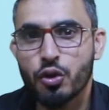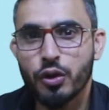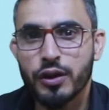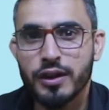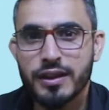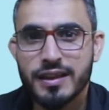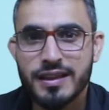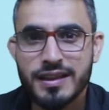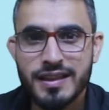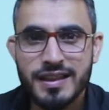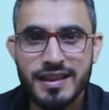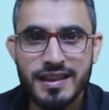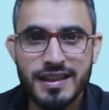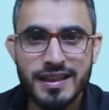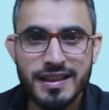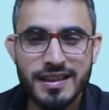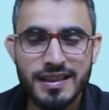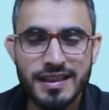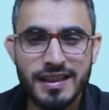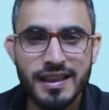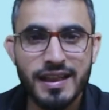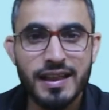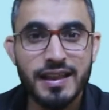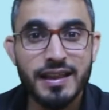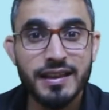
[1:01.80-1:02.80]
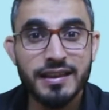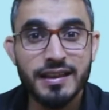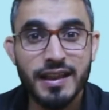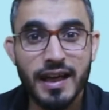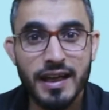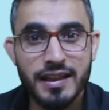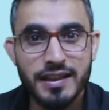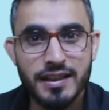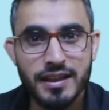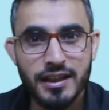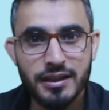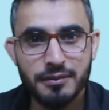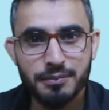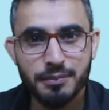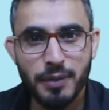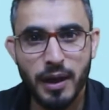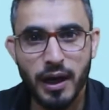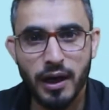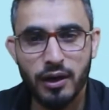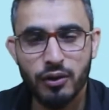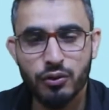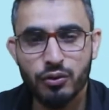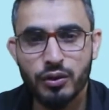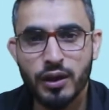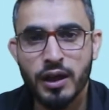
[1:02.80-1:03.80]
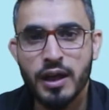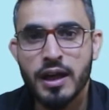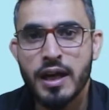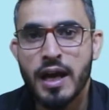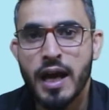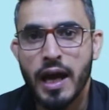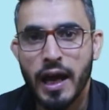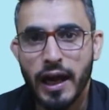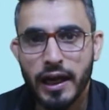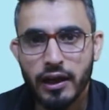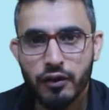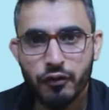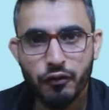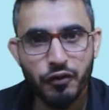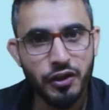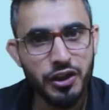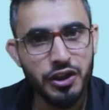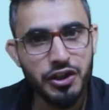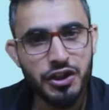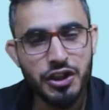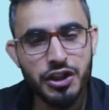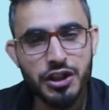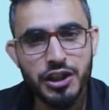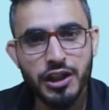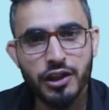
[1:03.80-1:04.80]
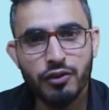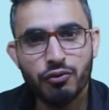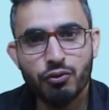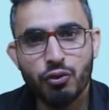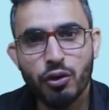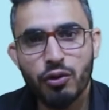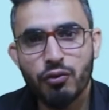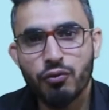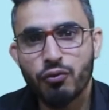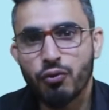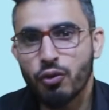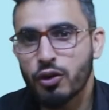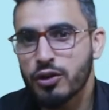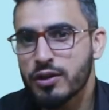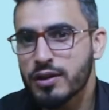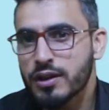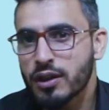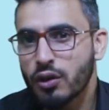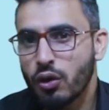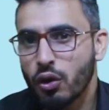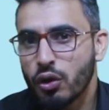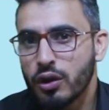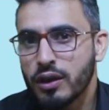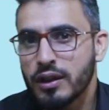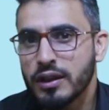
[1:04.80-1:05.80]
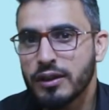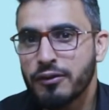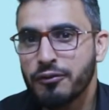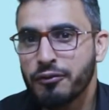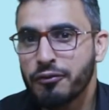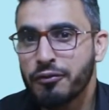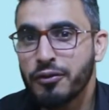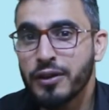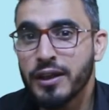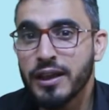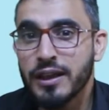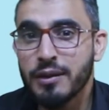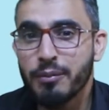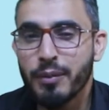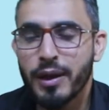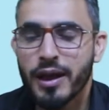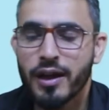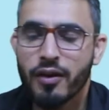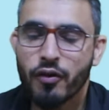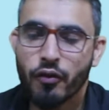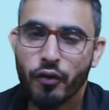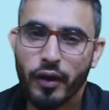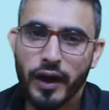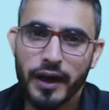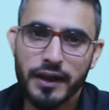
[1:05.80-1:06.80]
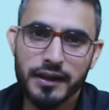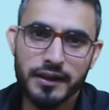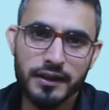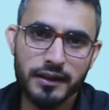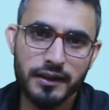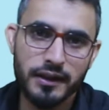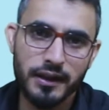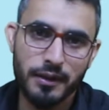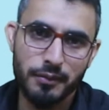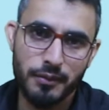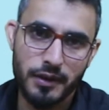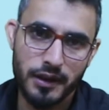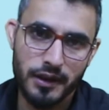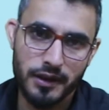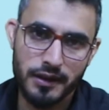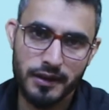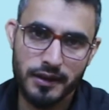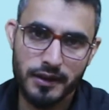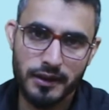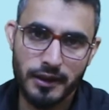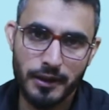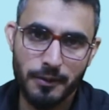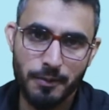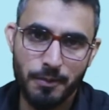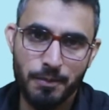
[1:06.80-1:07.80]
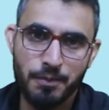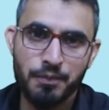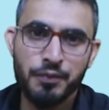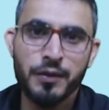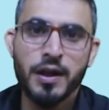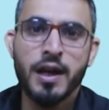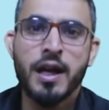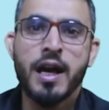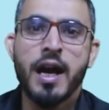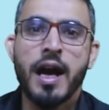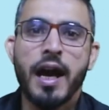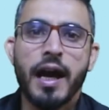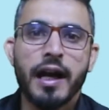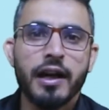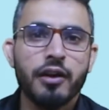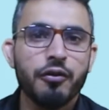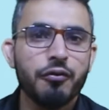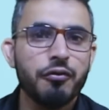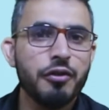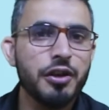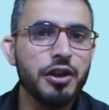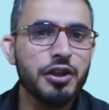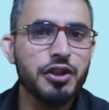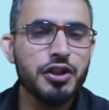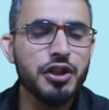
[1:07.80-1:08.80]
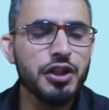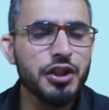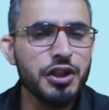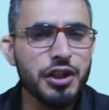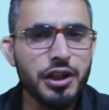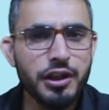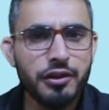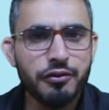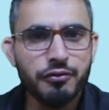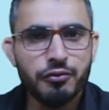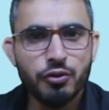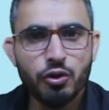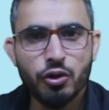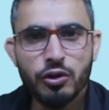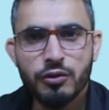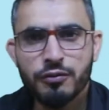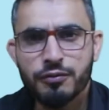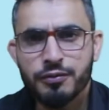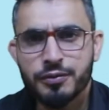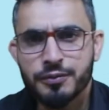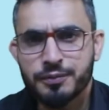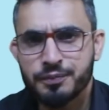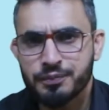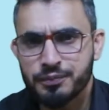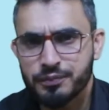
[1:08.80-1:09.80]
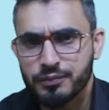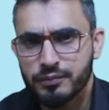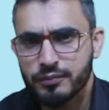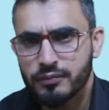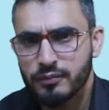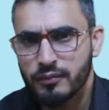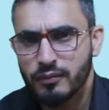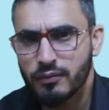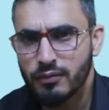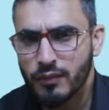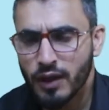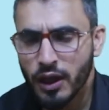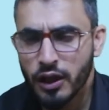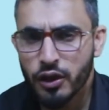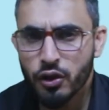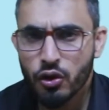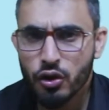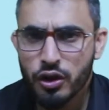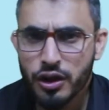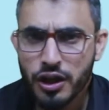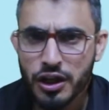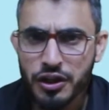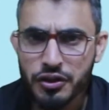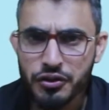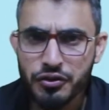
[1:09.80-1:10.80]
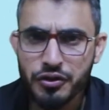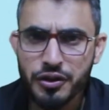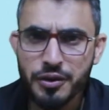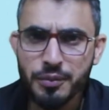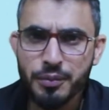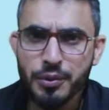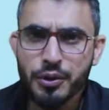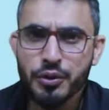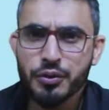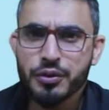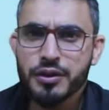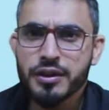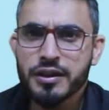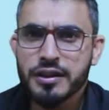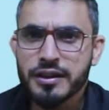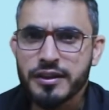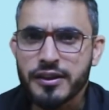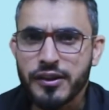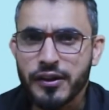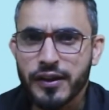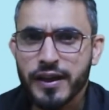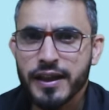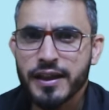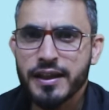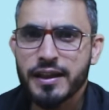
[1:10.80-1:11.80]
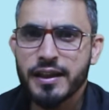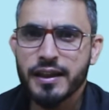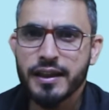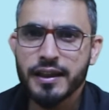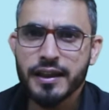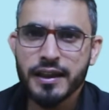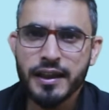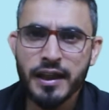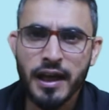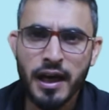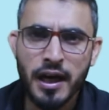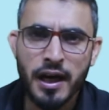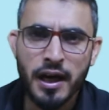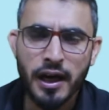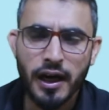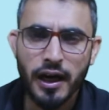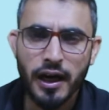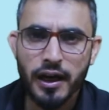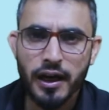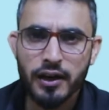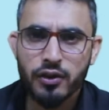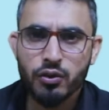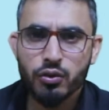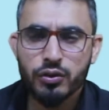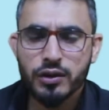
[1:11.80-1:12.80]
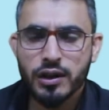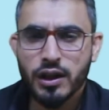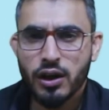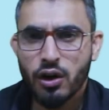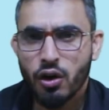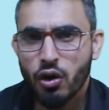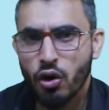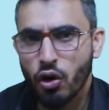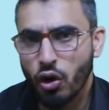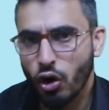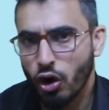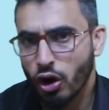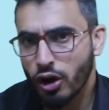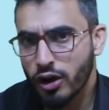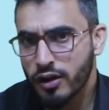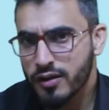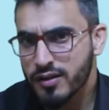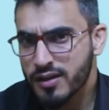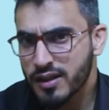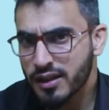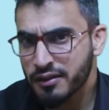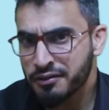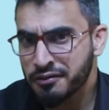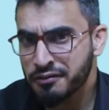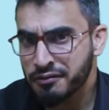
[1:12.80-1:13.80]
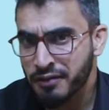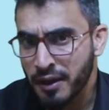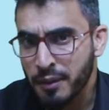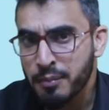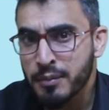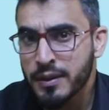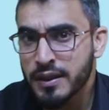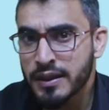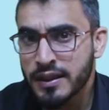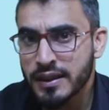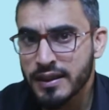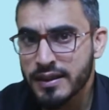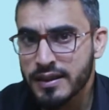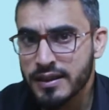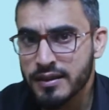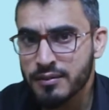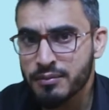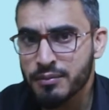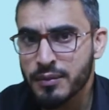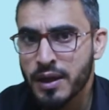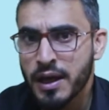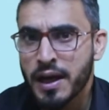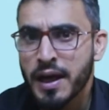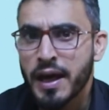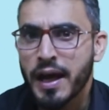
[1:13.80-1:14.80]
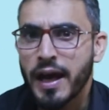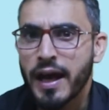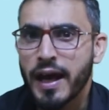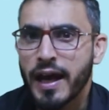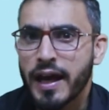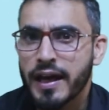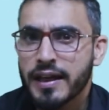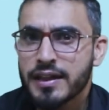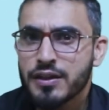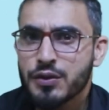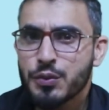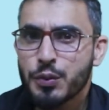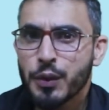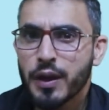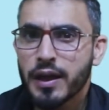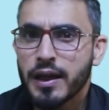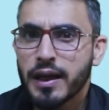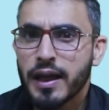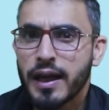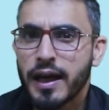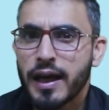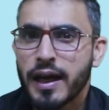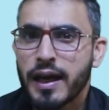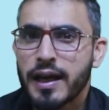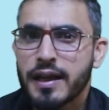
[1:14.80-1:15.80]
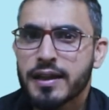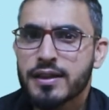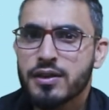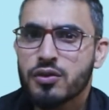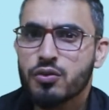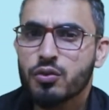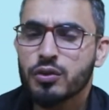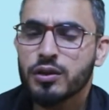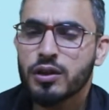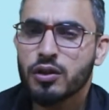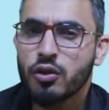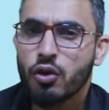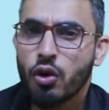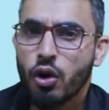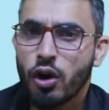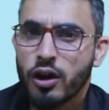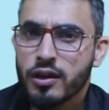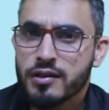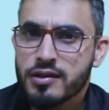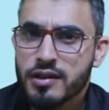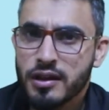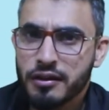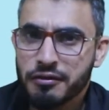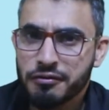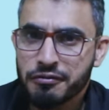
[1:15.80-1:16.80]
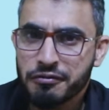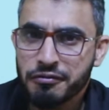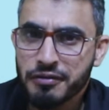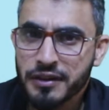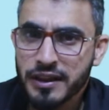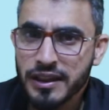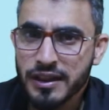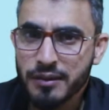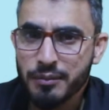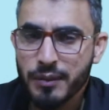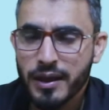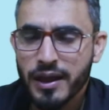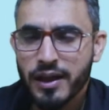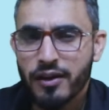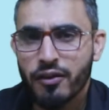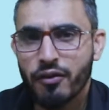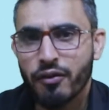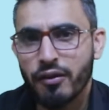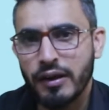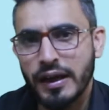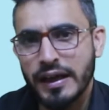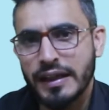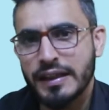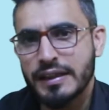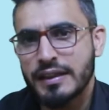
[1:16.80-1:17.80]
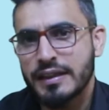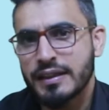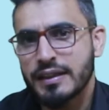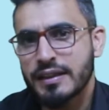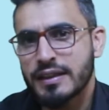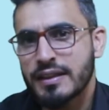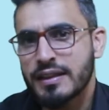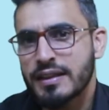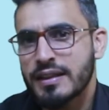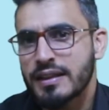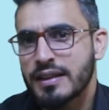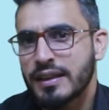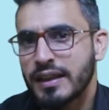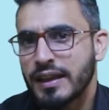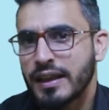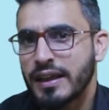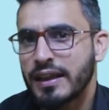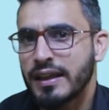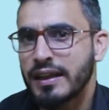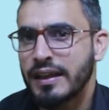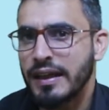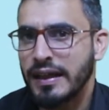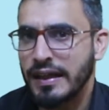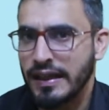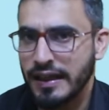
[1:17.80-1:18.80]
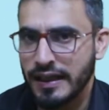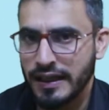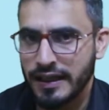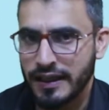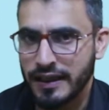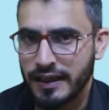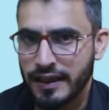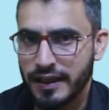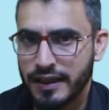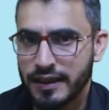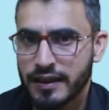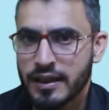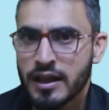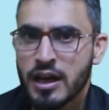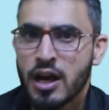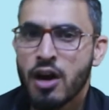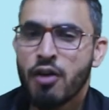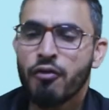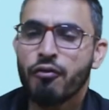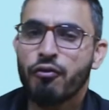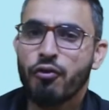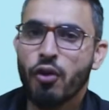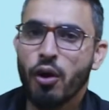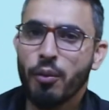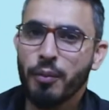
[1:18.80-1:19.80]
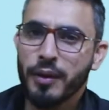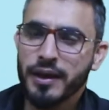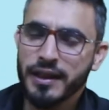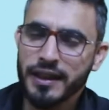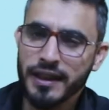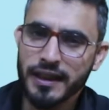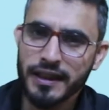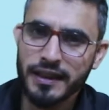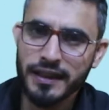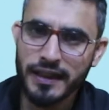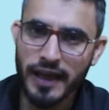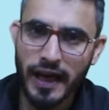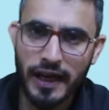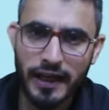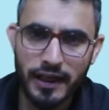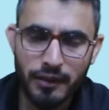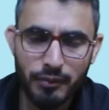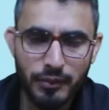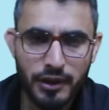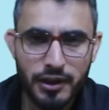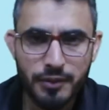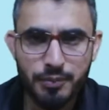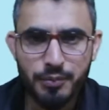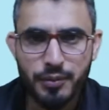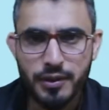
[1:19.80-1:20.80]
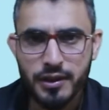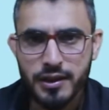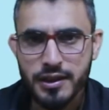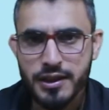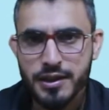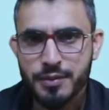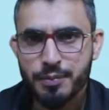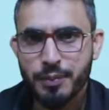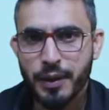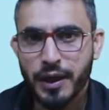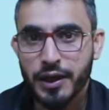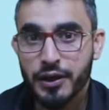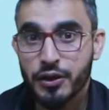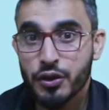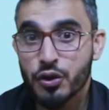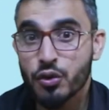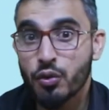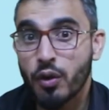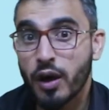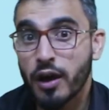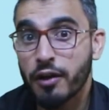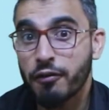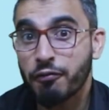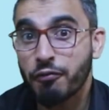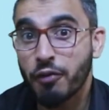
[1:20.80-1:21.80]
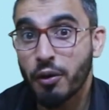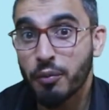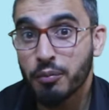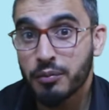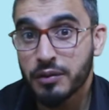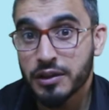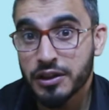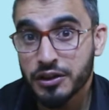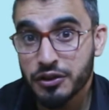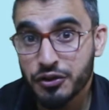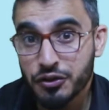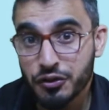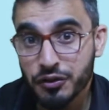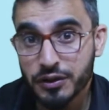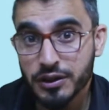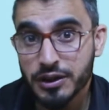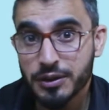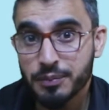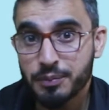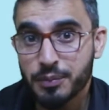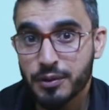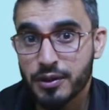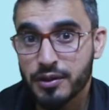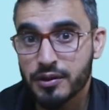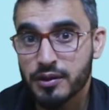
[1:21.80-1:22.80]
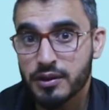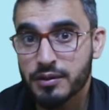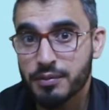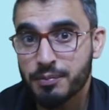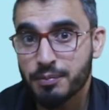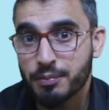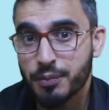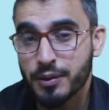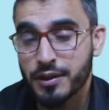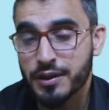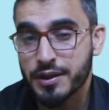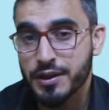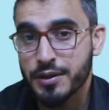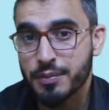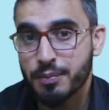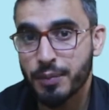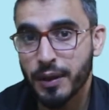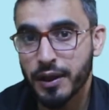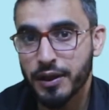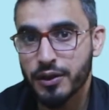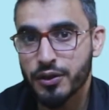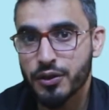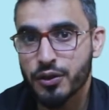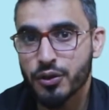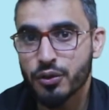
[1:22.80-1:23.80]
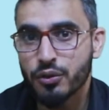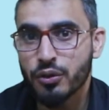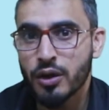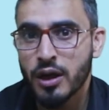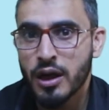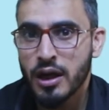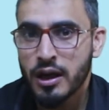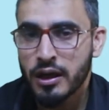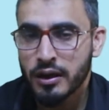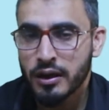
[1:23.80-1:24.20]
Joyce, T.S. Eliot, Ezra Pound, and Virginia Woolf was the only female writer amongst them. And Virginia Woolf, contributed greatly to the cause of feminism as well as to the cause of female writers in England. From an academic perspective or from literary perspective,